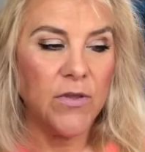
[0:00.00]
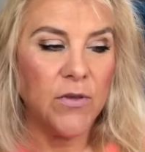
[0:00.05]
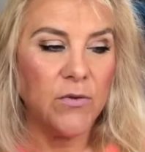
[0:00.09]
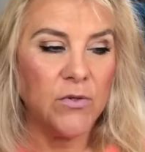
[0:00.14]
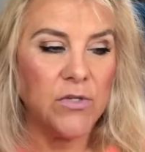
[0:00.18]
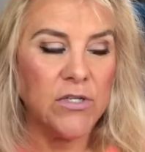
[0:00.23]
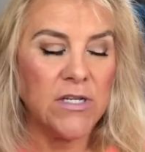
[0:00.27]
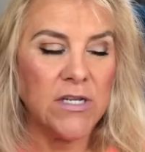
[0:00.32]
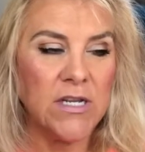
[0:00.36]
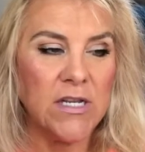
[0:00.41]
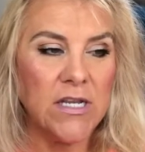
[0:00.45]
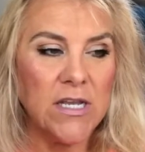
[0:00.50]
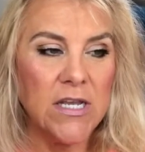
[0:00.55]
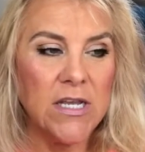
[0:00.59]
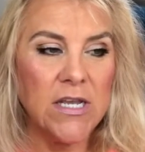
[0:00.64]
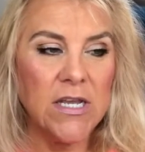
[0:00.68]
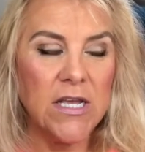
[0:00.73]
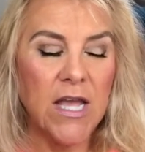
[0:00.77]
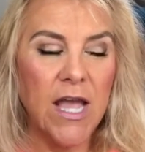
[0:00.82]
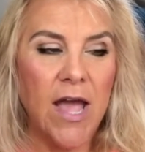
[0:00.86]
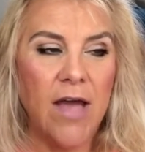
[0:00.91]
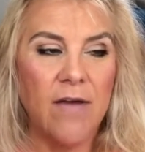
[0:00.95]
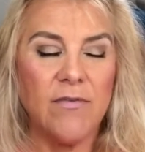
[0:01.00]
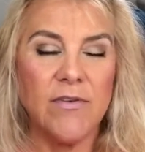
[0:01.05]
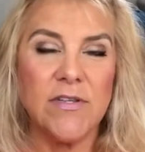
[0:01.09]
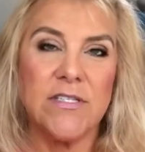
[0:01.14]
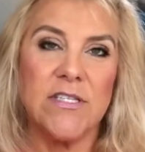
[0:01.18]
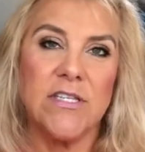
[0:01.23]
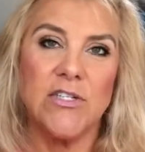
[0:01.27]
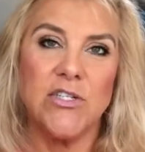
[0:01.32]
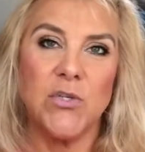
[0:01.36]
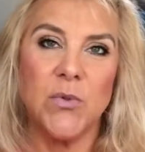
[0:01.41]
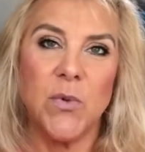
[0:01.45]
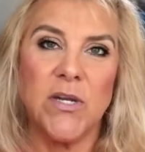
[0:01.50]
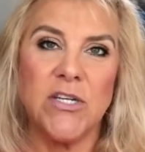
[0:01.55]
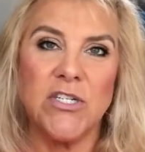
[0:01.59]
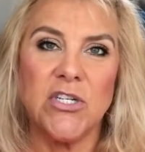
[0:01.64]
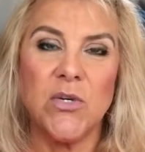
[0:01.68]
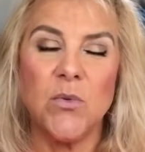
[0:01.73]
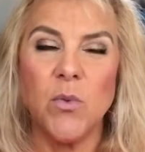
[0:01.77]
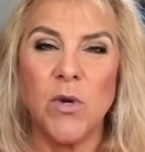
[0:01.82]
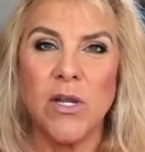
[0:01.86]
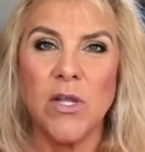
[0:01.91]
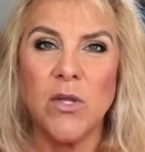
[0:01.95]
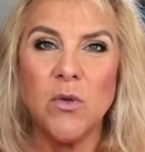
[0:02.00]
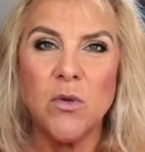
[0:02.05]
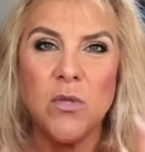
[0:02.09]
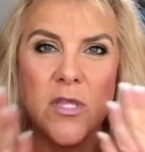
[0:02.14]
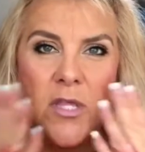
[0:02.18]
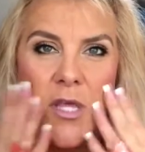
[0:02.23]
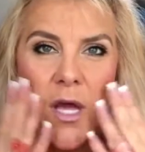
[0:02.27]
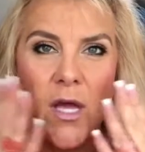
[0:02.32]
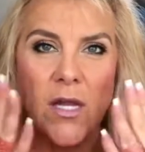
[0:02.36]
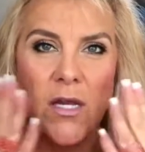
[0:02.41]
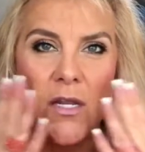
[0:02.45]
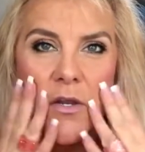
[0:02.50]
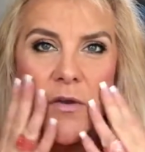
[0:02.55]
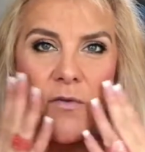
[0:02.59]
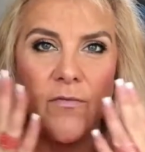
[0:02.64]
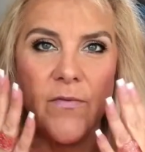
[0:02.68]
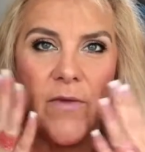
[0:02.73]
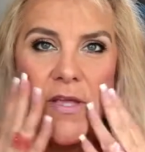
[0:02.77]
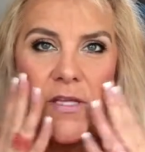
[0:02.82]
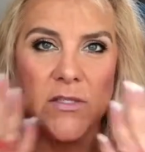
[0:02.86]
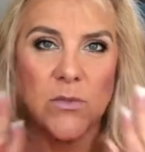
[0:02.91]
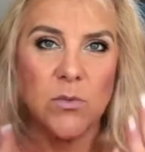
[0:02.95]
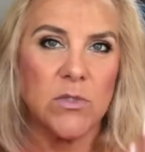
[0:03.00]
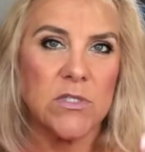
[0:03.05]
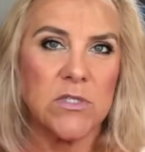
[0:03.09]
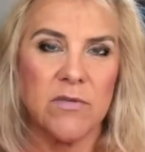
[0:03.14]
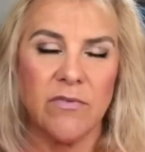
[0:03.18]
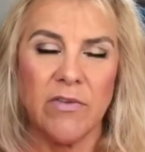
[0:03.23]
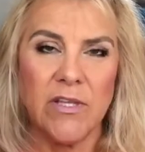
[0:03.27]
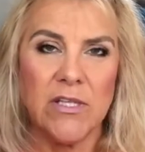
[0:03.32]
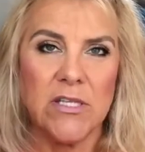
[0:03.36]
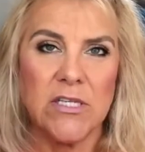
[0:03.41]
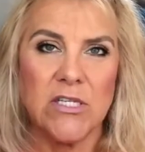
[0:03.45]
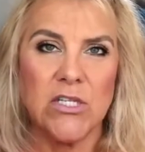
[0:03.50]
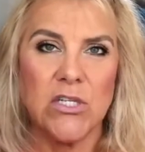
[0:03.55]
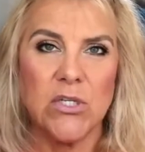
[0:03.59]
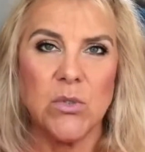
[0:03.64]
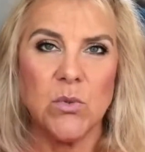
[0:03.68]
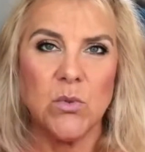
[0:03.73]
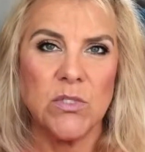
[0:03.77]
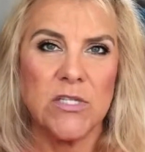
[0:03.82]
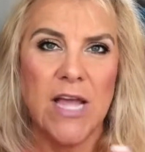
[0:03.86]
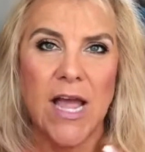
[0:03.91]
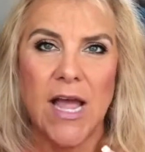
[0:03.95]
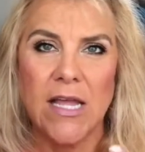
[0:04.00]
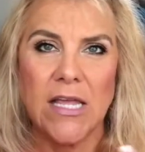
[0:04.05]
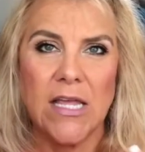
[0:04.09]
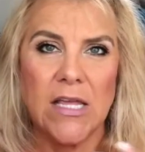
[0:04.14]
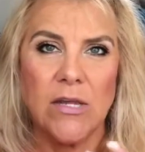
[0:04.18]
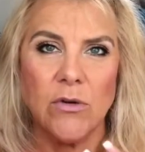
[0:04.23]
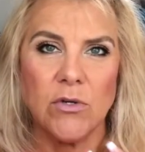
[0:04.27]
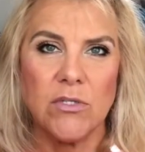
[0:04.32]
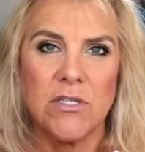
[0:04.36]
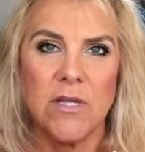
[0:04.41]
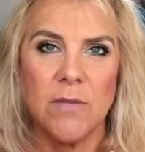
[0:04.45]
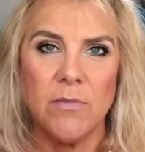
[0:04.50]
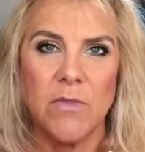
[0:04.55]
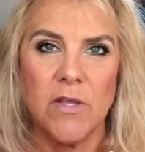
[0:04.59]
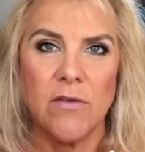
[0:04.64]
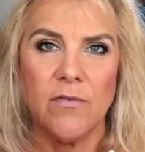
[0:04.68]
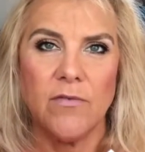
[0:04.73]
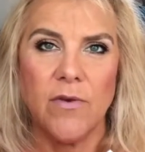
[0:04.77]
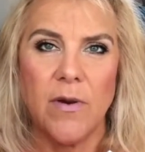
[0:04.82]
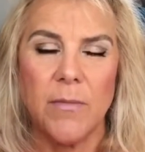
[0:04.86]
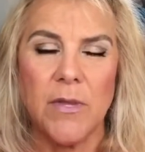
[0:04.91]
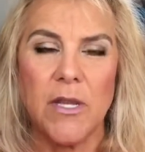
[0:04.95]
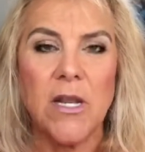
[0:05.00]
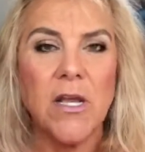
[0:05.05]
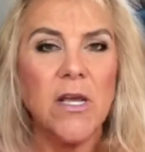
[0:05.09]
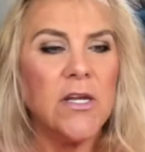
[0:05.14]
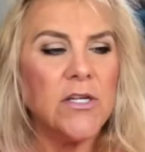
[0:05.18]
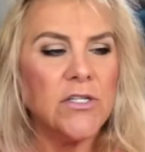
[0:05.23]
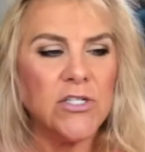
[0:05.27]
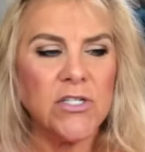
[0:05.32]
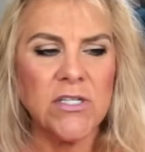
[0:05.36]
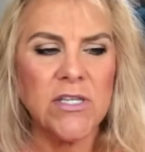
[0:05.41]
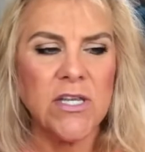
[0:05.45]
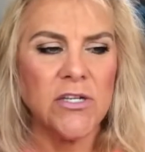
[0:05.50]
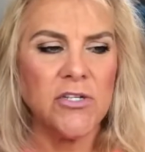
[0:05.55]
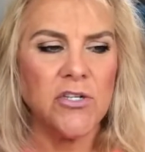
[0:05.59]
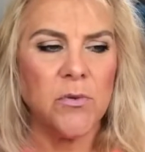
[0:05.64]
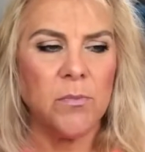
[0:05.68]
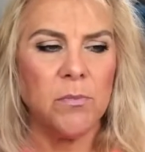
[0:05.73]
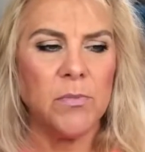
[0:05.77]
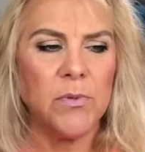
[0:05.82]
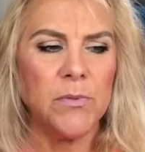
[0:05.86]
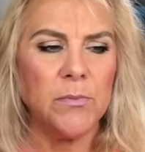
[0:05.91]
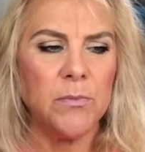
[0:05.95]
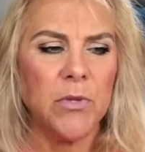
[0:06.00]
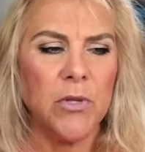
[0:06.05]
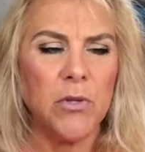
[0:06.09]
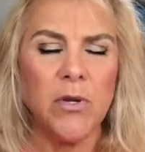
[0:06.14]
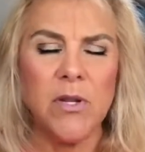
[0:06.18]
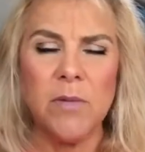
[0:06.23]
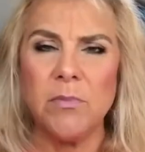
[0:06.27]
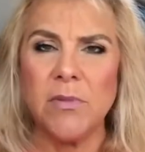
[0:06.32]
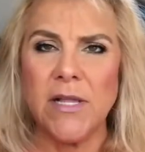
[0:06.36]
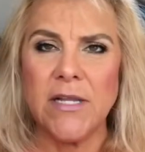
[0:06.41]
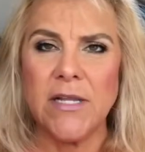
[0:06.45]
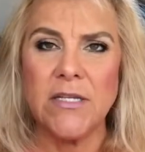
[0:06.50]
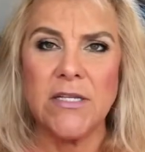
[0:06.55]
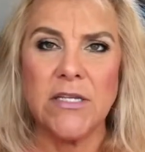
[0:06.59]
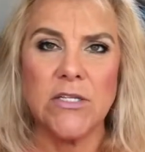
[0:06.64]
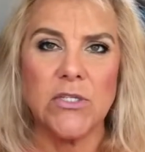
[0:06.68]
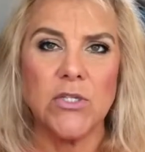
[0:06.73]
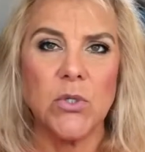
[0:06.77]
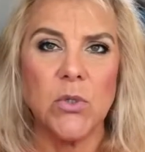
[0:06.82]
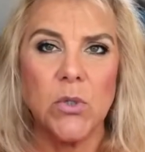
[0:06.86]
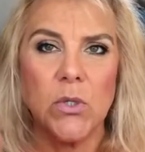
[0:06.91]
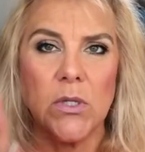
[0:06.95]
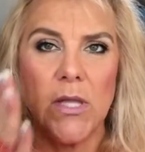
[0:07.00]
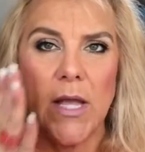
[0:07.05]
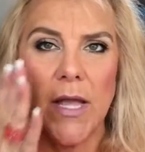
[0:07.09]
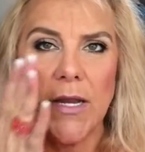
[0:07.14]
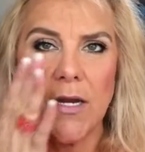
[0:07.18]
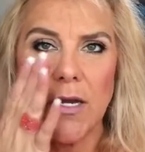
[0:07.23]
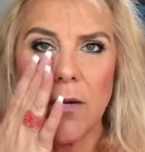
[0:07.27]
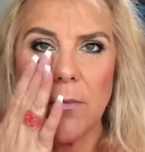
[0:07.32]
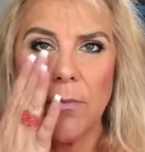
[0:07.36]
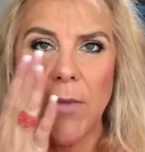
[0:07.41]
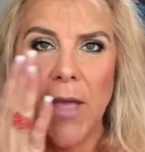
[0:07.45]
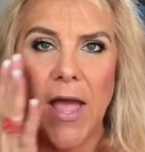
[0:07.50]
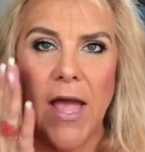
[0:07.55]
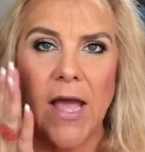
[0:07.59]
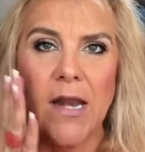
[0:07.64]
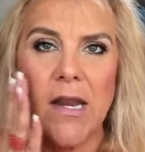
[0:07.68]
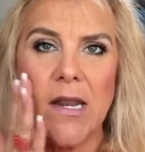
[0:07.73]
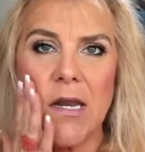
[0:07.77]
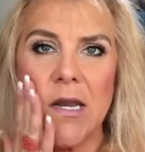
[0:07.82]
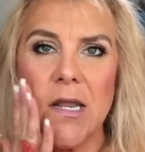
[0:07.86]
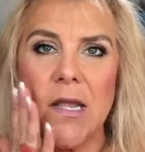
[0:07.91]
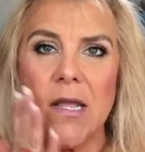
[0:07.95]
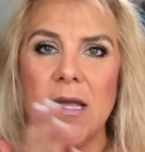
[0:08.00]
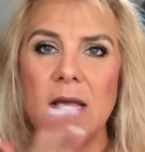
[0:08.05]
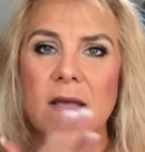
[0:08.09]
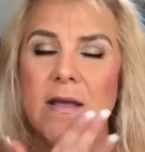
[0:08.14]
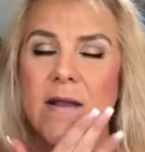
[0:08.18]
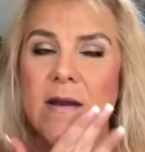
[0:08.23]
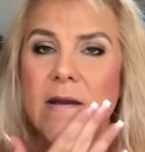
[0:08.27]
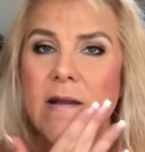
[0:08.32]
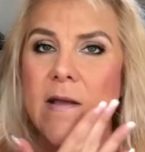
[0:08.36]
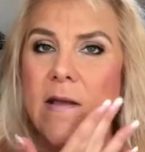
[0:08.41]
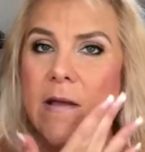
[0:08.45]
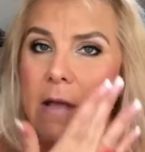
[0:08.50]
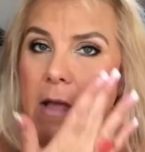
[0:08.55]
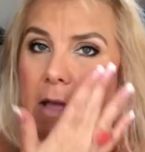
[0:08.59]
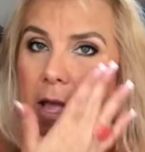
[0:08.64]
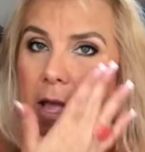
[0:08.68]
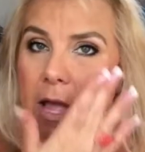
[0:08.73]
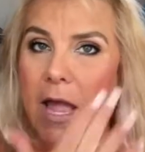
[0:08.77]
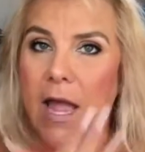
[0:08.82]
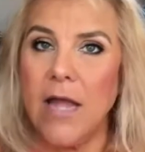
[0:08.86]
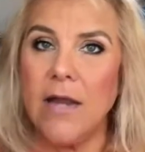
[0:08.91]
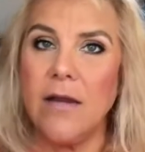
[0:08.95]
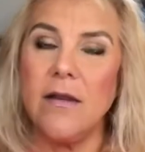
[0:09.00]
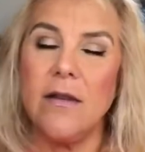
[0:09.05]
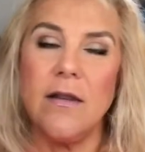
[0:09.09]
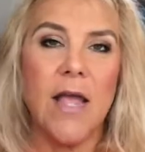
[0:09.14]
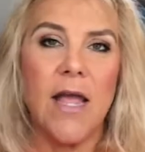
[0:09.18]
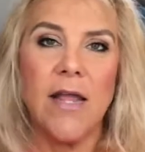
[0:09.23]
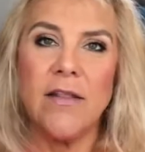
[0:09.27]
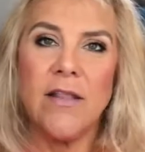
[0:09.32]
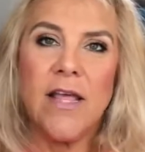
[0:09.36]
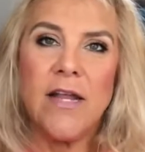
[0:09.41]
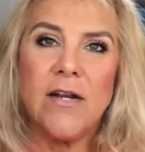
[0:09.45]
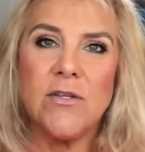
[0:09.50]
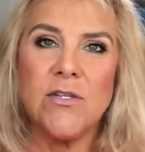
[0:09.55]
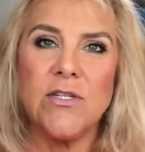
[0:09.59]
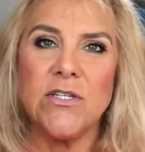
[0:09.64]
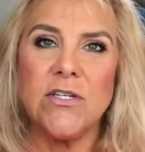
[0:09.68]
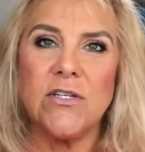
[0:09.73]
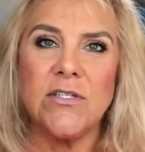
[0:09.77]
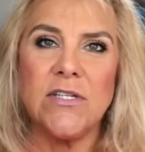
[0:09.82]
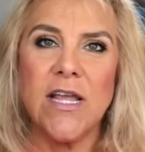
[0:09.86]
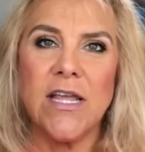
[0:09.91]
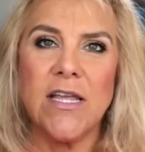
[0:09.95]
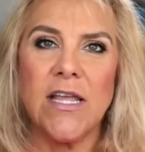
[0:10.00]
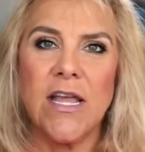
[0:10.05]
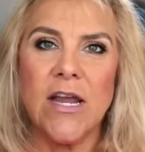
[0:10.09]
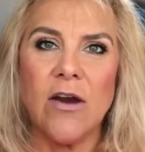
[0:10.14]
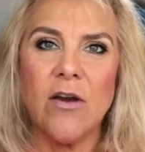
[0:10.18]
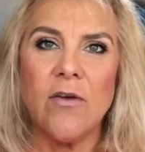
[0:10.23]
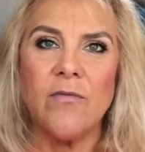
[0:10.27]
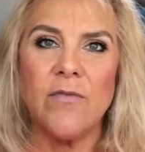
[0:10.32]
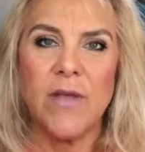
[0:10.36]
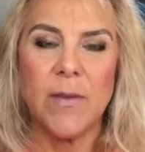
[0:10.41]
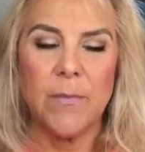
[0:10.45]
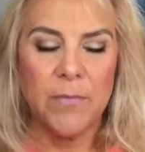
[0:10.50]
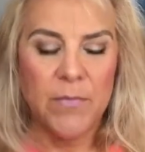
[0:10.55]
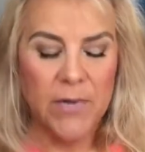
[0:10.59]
you did have a situation where you thought your face was feeling too tacky or something from it, just get your beauty blending tool and pat it in, and that'll still take care of it.